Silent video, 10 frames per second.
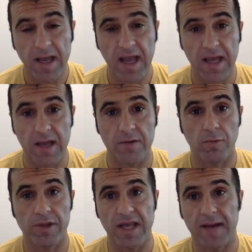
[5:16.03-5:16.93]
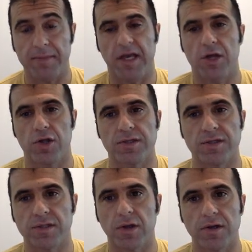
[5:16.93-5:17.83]
And when the application
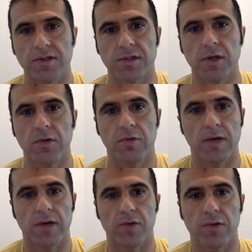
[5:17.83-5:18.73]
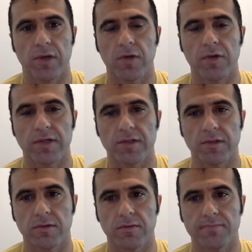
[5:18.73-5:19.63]
starts, we're actually going
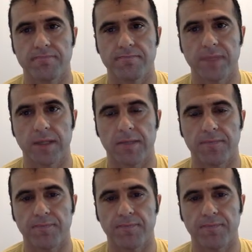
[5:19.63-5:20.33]
to um,